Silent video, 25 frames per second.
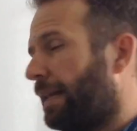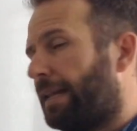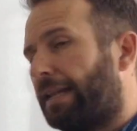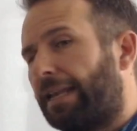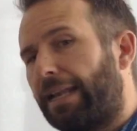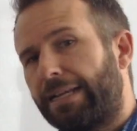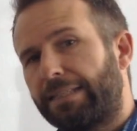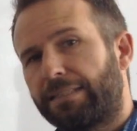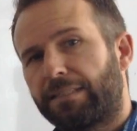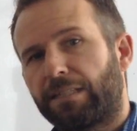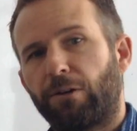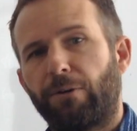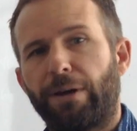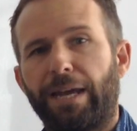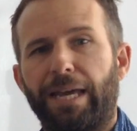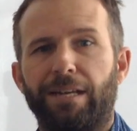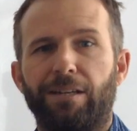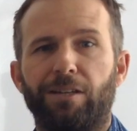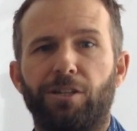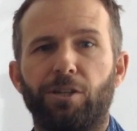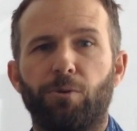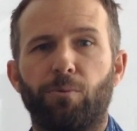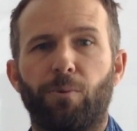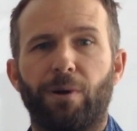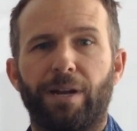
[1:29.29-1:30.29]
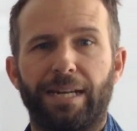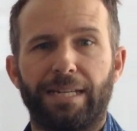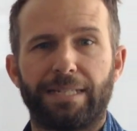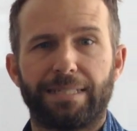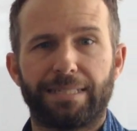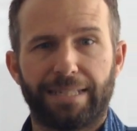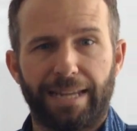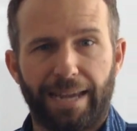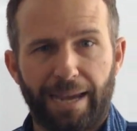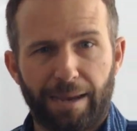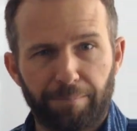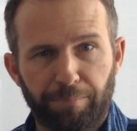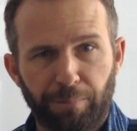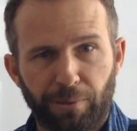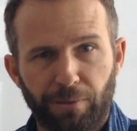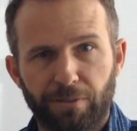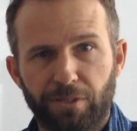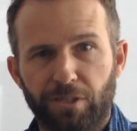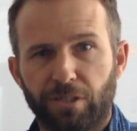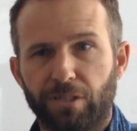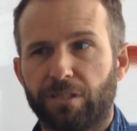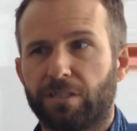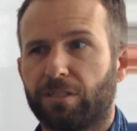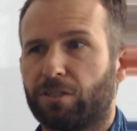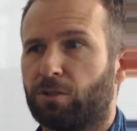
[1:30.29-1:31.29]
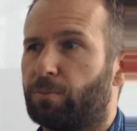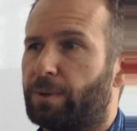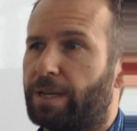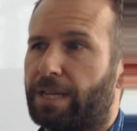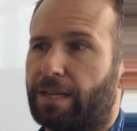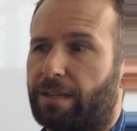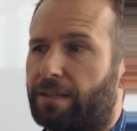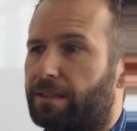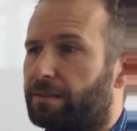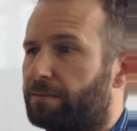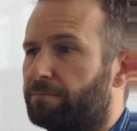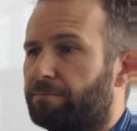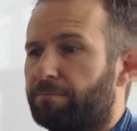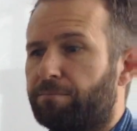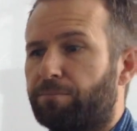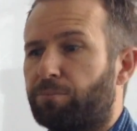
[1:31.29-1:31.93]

Let's go ahead and do one example just so we can